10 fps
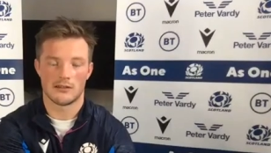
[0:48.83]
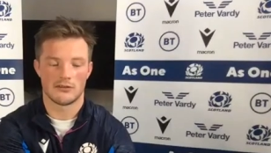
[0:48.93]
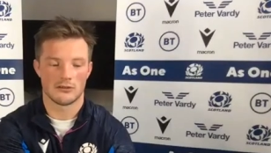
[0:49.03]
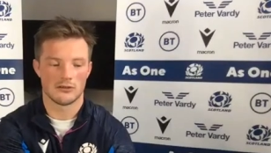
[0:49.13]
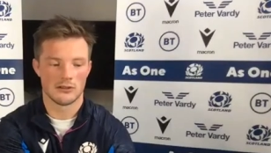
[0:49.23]

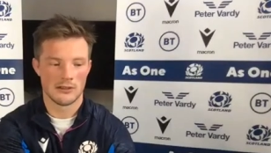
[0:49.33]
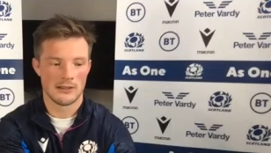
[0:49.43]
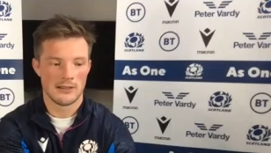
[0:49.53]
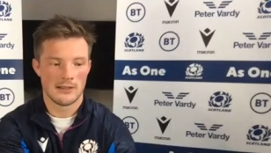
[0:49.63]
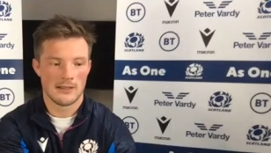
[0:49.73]
So,
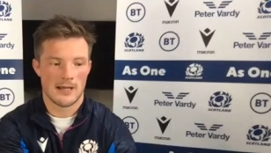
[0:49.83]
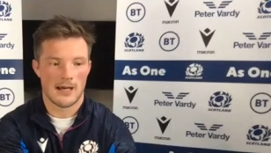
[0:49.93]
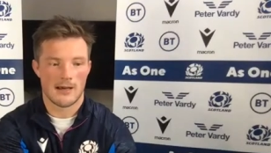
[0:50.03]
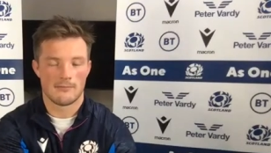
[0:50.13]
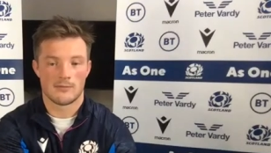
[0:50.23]

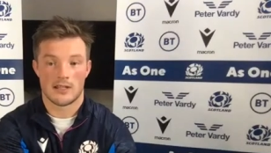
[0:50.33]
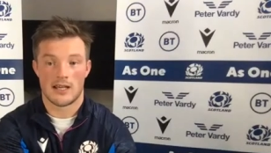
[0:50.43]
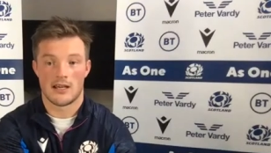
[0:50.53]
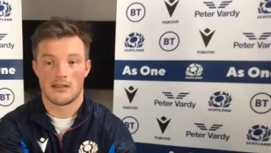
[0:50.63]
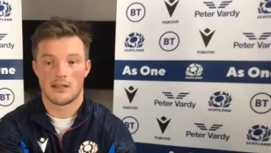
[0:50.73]
um,
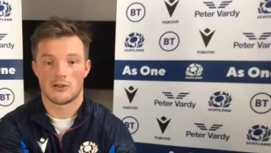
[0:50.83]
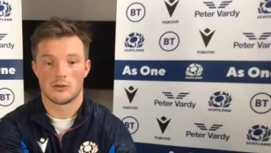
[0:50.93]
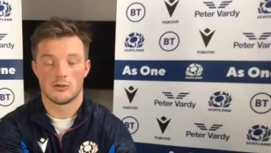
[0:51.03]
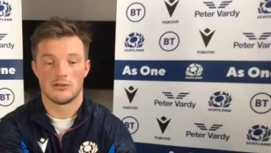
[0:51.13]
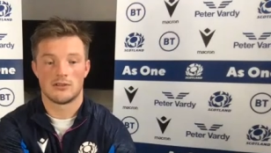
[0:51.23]
yeah, they
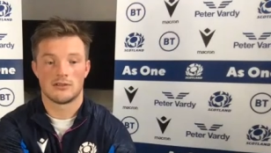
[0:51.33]
showed